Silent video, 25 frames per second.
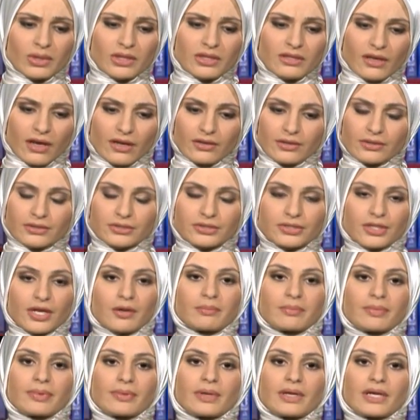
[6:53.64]
with Donald
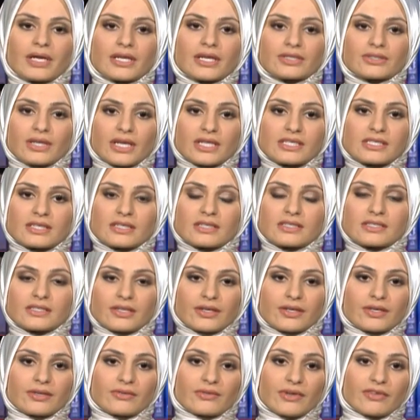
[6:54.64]
Trump addressing
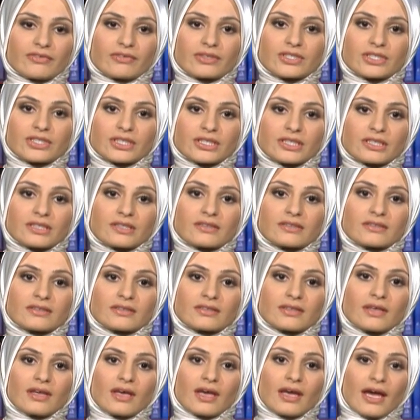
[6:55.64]
Syrian
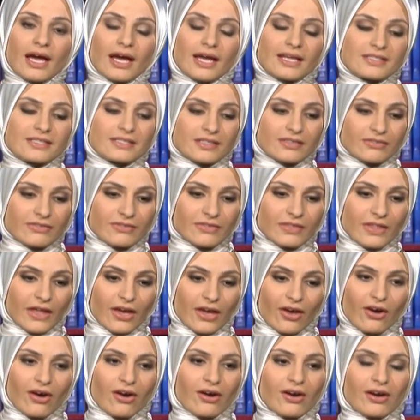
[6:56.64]
refugees as if
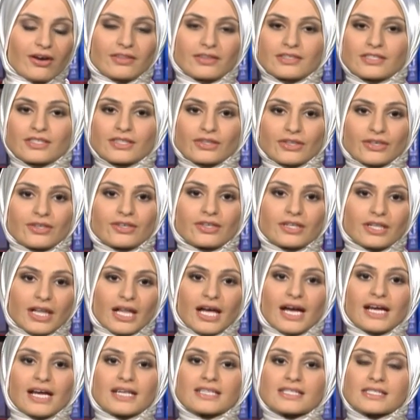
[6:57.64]
they are this
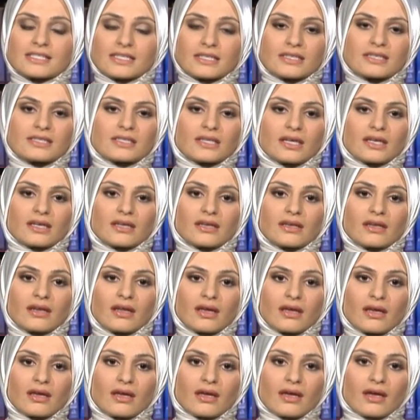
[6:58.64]
third-class citizen,
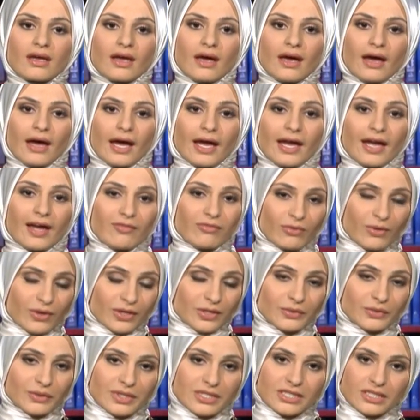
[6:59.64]
I have
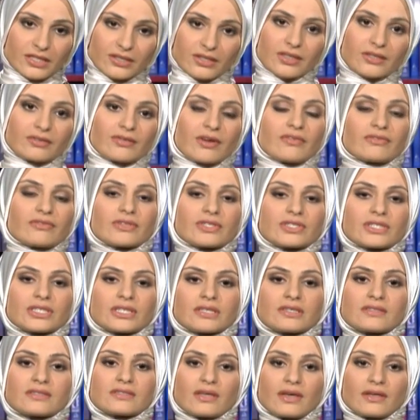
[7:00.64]
worked with Syrian
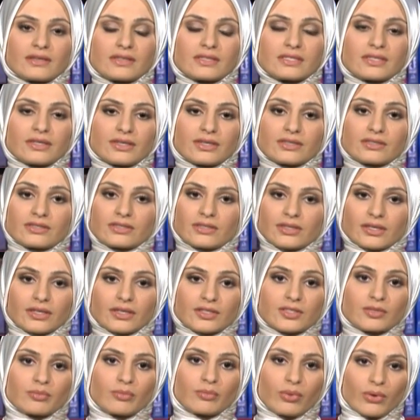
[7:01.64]
refugees on the
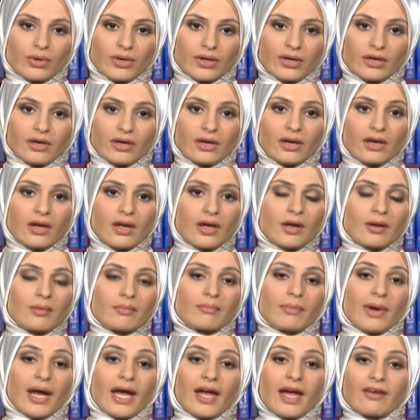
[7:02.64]
Syrian-Turkish border.
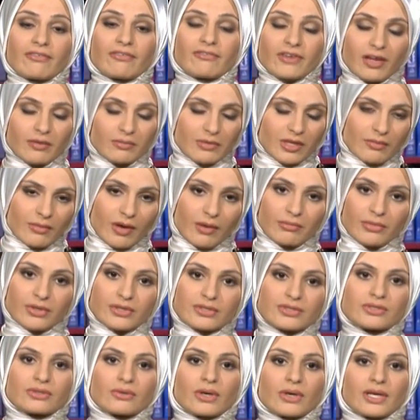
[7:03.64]
I have family
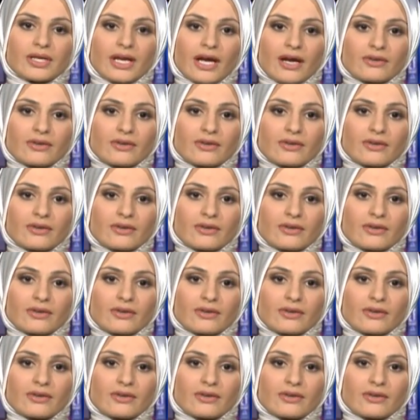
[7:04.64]
members who